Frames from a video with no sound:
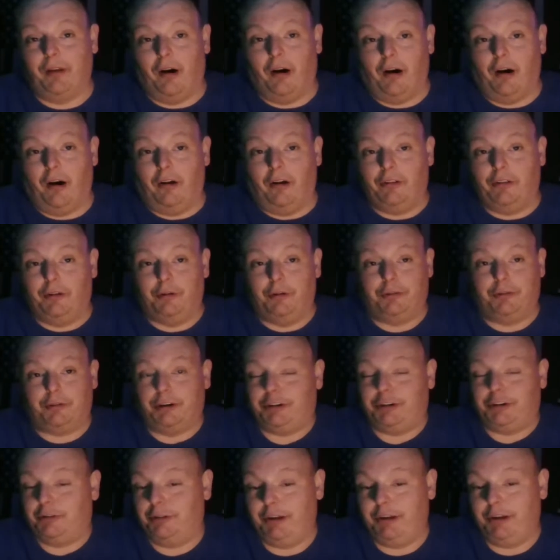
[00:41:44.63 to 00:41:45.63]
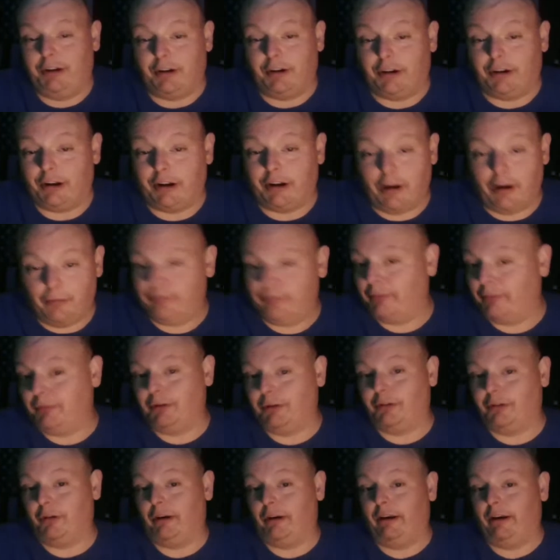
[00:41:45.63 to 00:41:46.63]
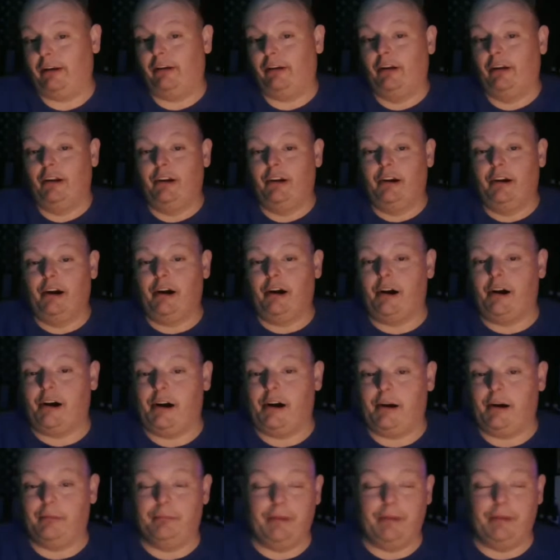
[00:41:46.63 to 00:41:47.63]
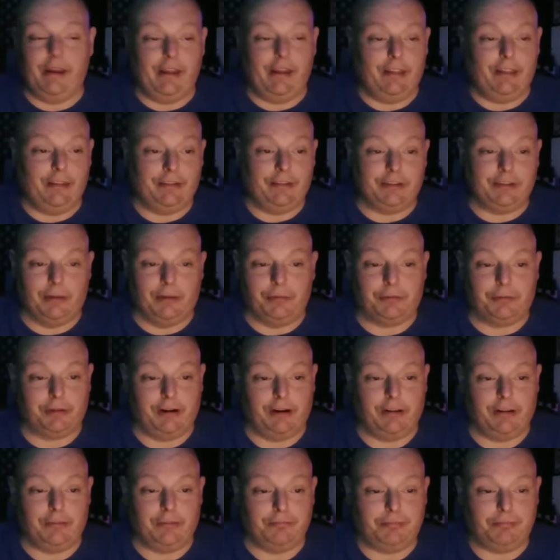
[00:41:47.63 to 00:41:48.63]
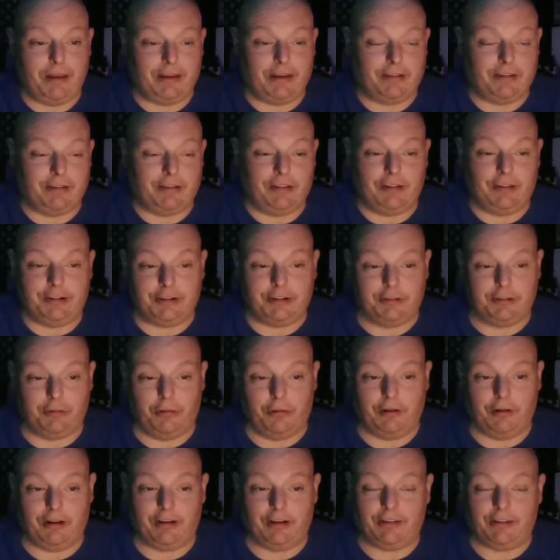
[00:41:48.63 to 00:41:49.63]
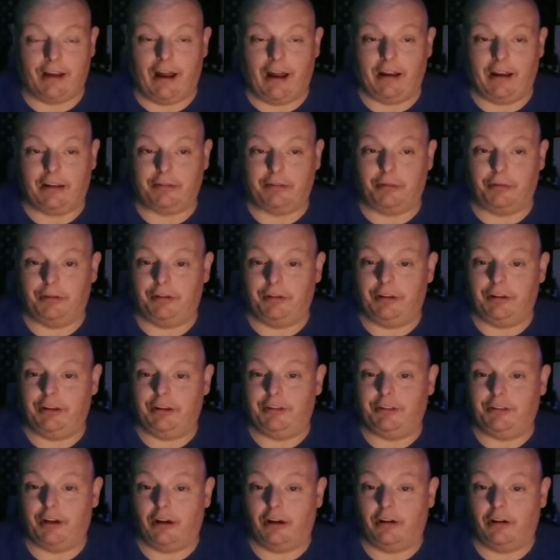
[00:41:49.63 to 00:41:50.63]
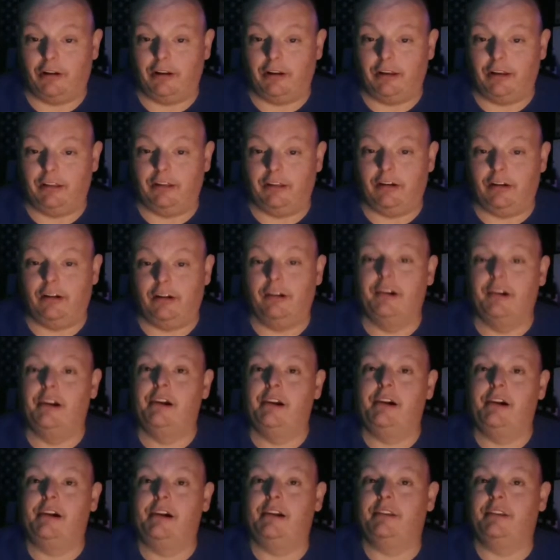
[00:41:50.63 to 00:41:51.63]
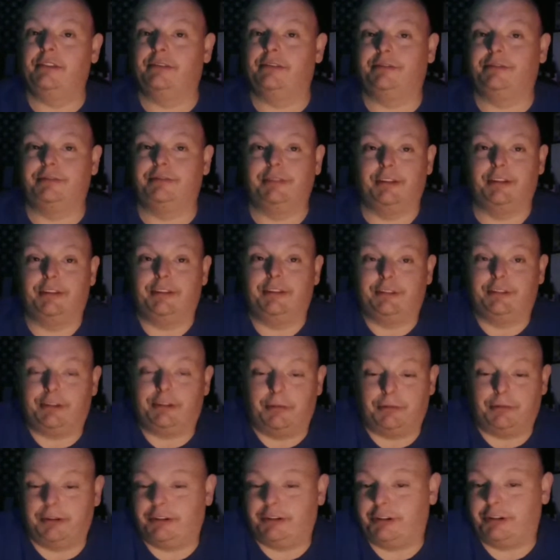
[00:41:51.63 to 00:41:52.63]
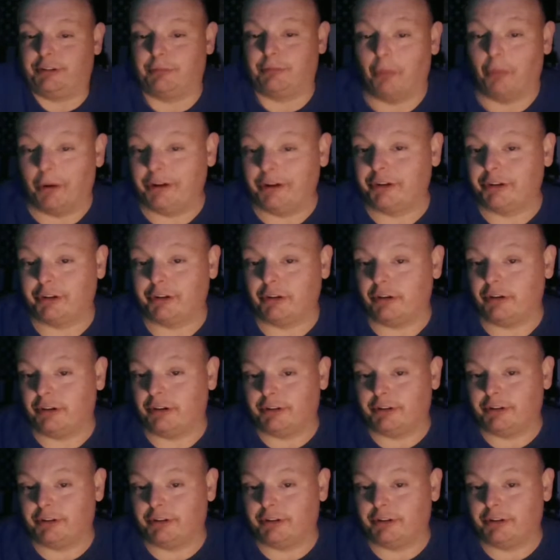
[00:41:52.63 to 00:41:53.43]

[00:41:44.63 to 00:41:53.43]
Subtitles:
the nutrients you need are going to come from your grain. And the substrate is basically, unless you're growing exotics where you need dung in there, the substrate is just moisture.